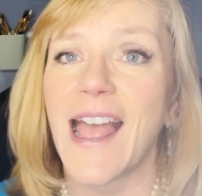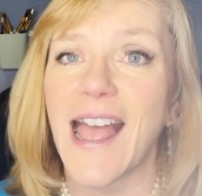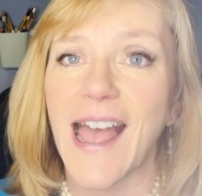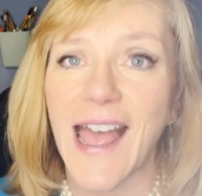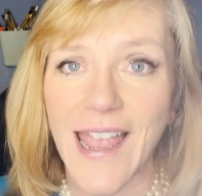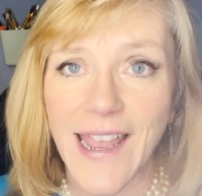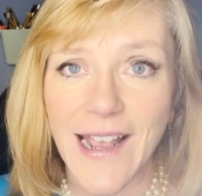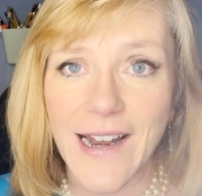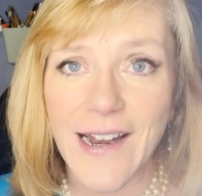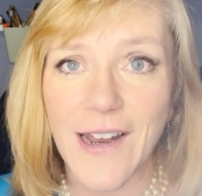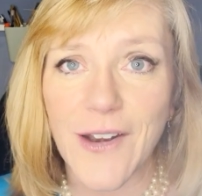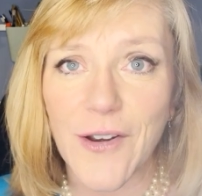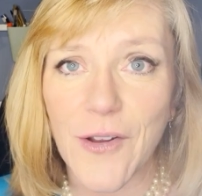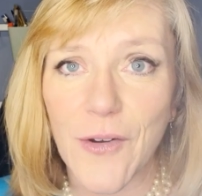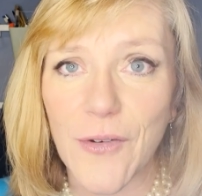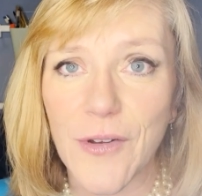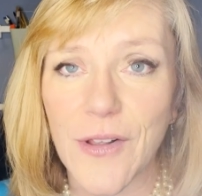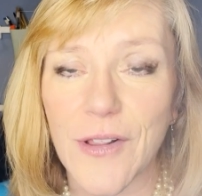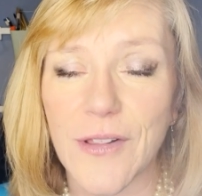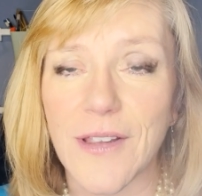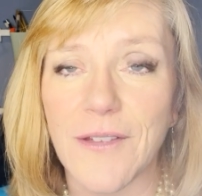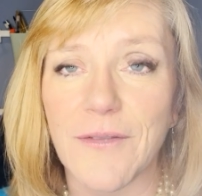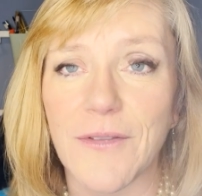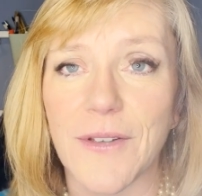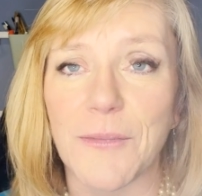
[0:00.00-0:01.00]
And I know
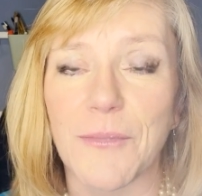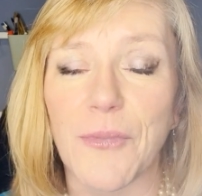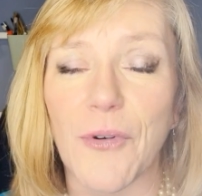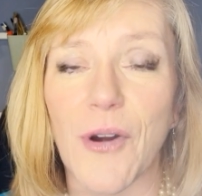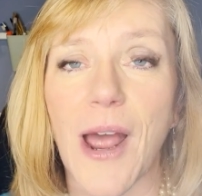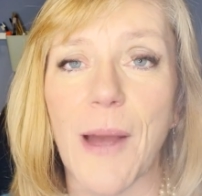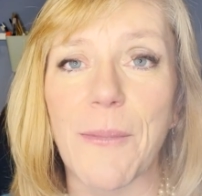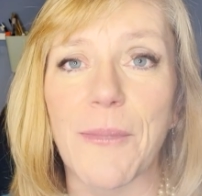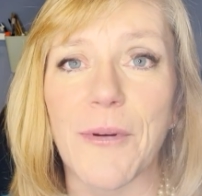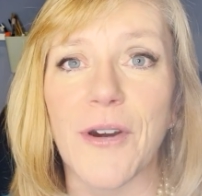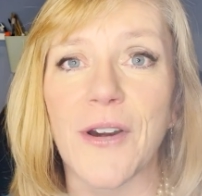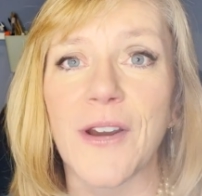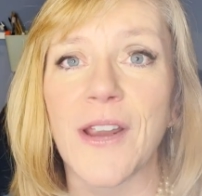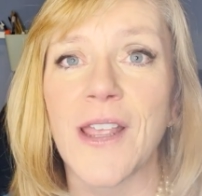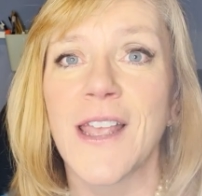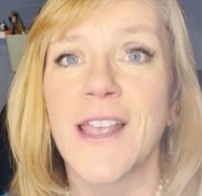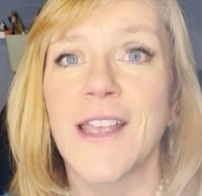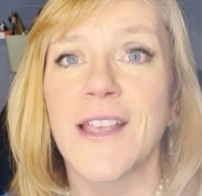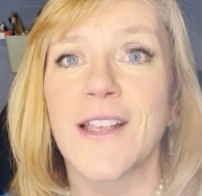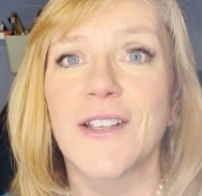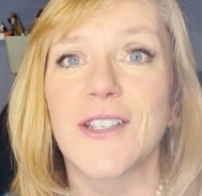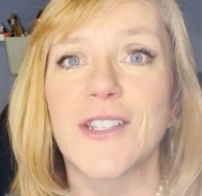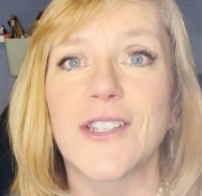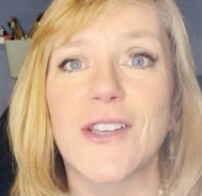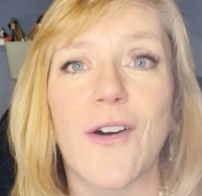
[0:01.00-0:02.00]
Cleveland proper.
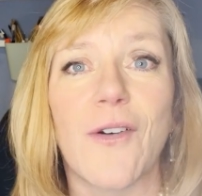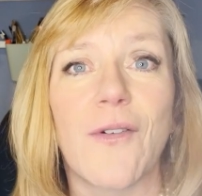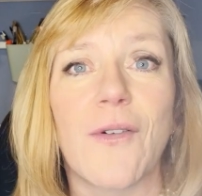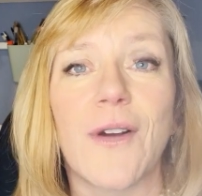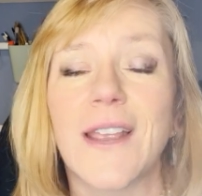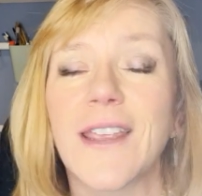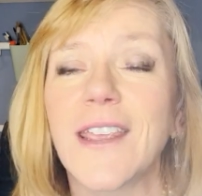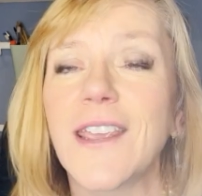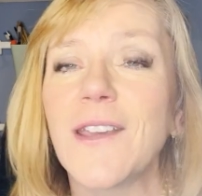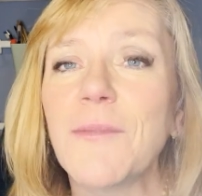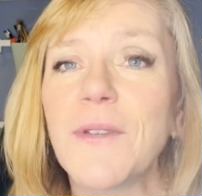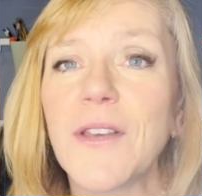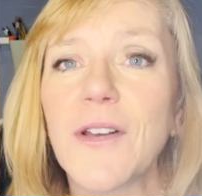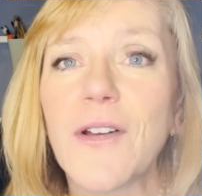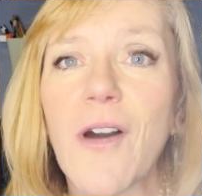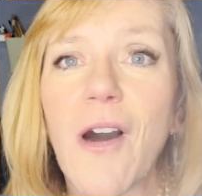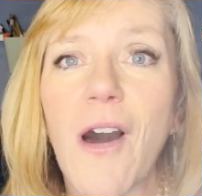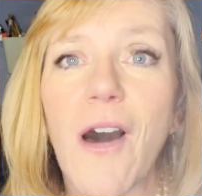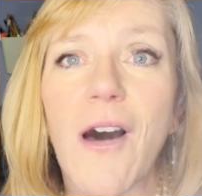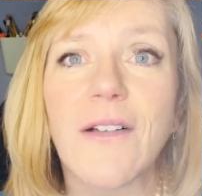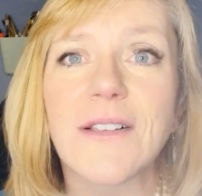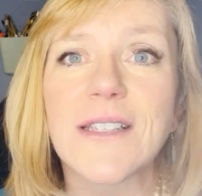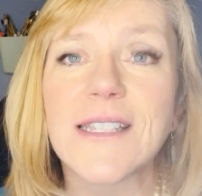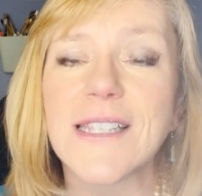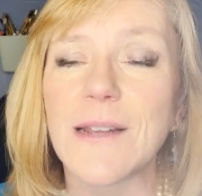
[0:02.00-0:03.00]
So give me a
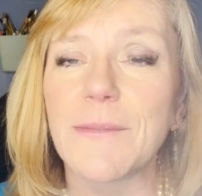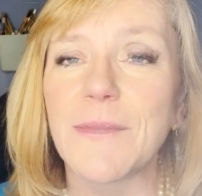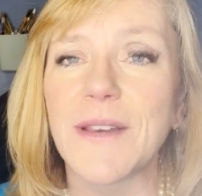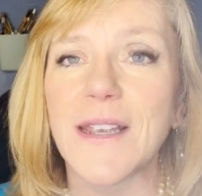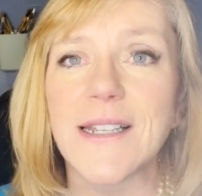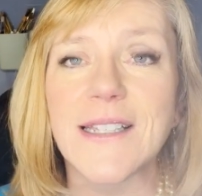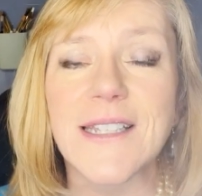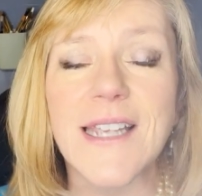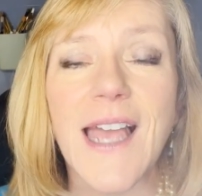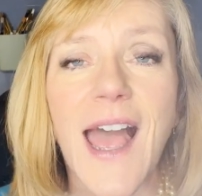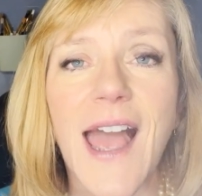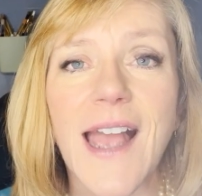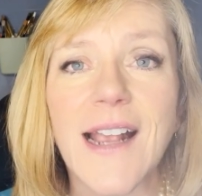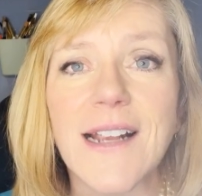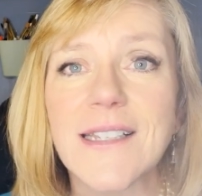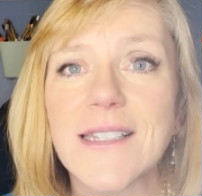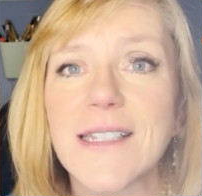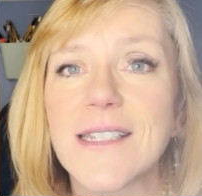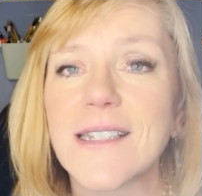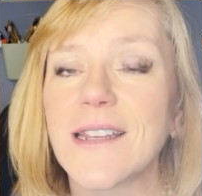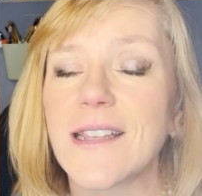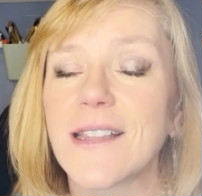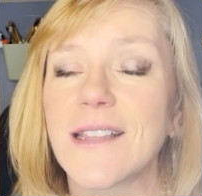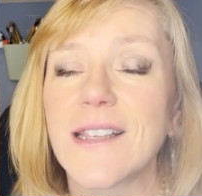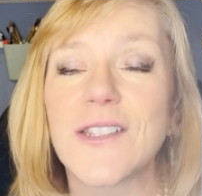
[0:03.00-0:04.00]
call. Send me a
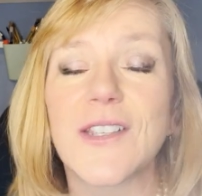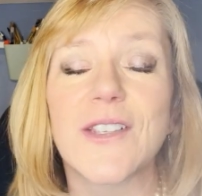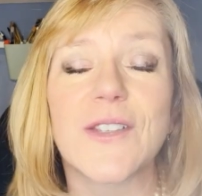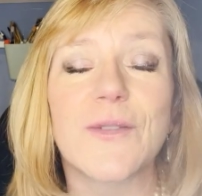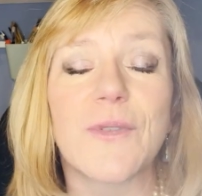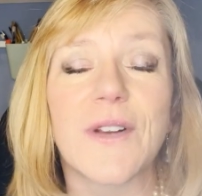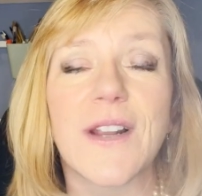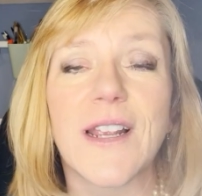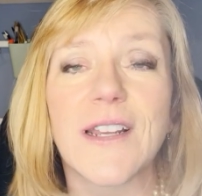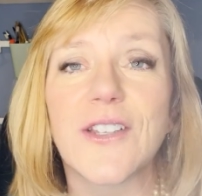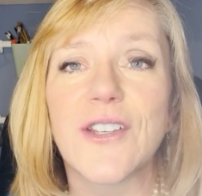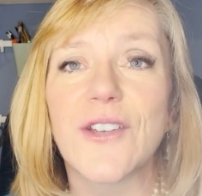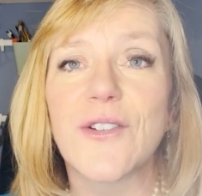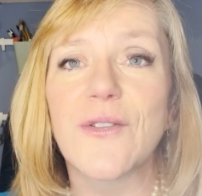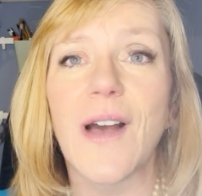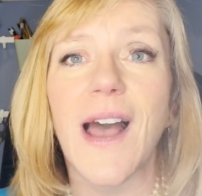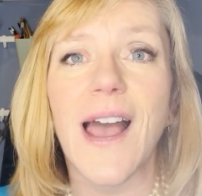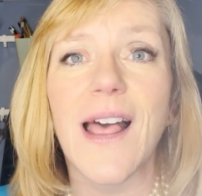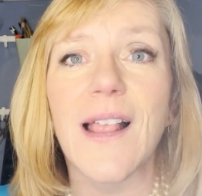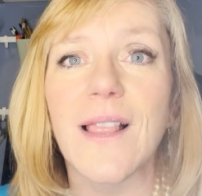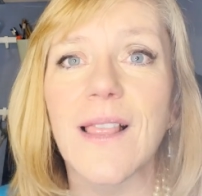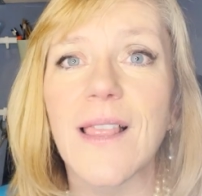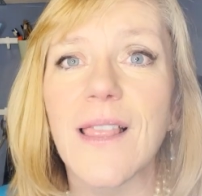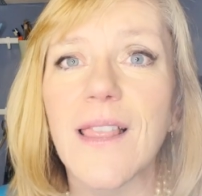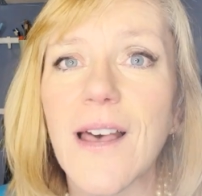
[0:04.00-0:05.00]
text. This is what I do. I
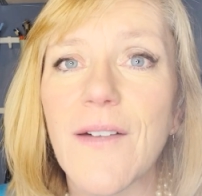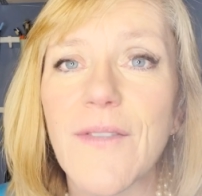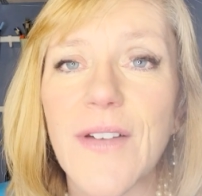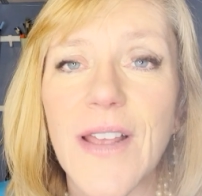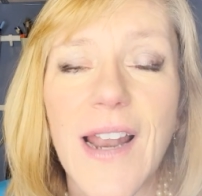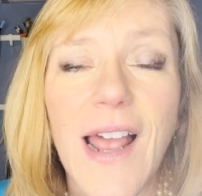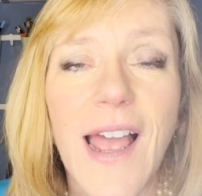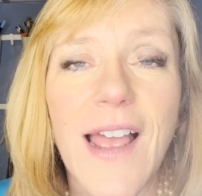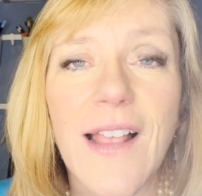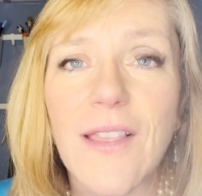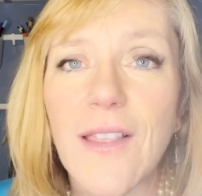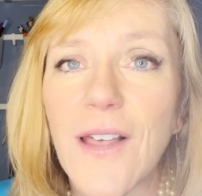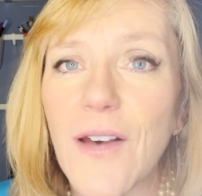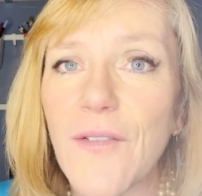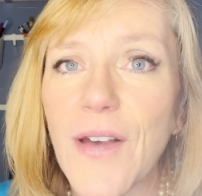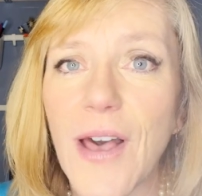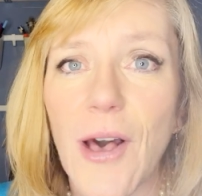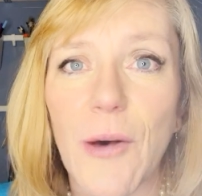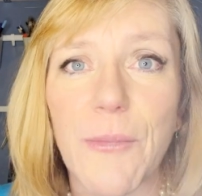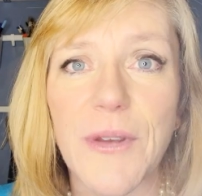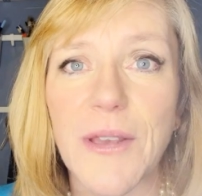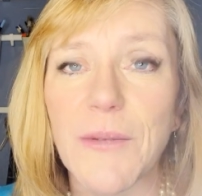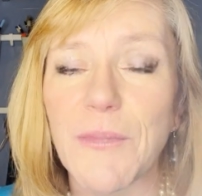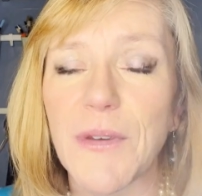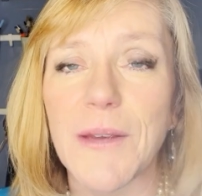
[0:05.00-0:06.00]
love it. I love
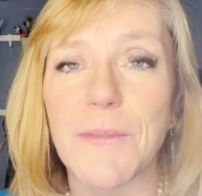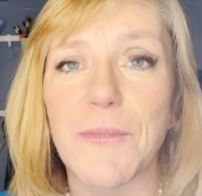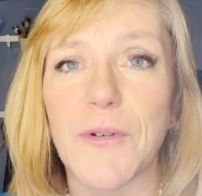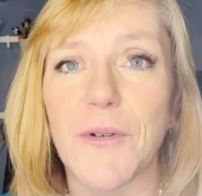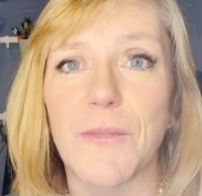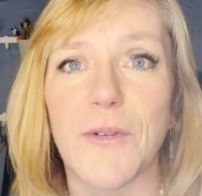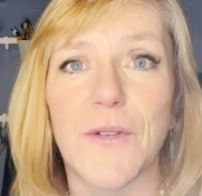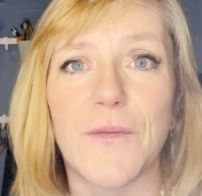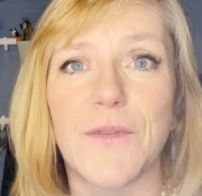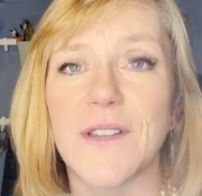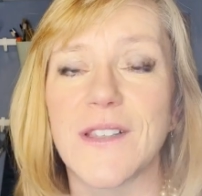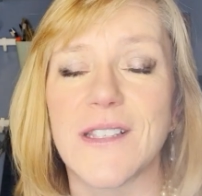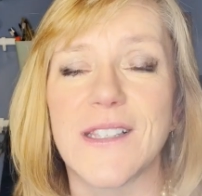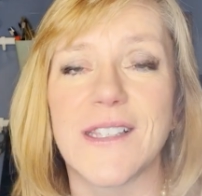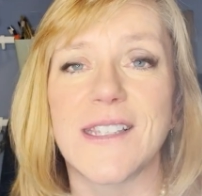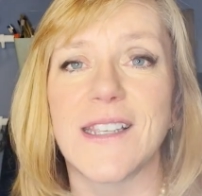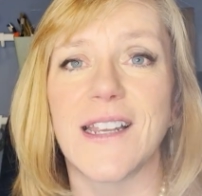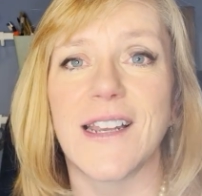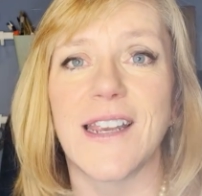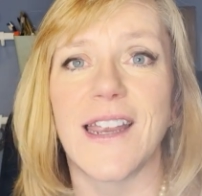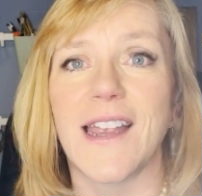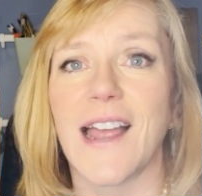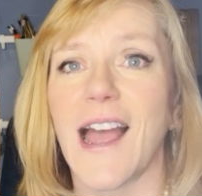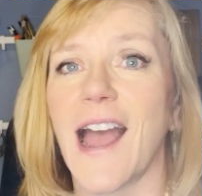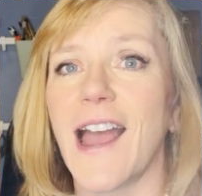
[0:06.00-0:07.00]
helping people move to the
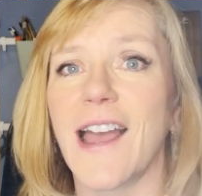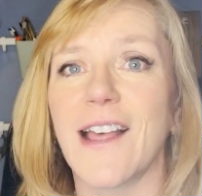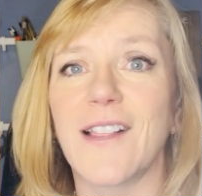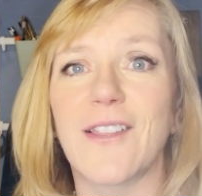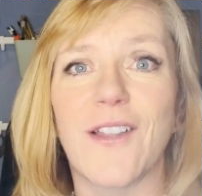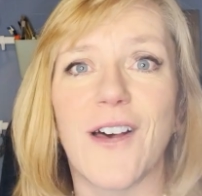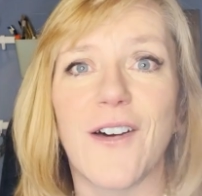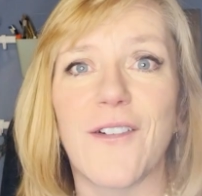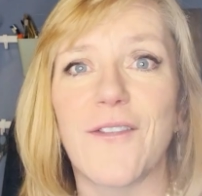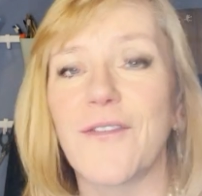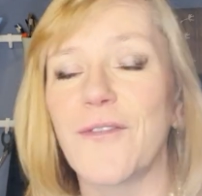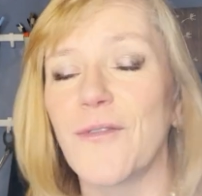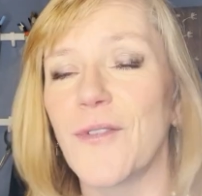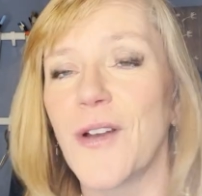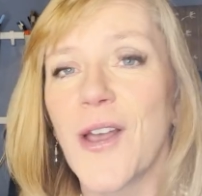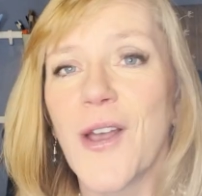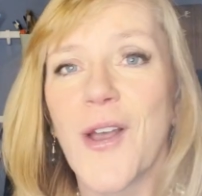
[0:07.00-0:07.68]
city. I love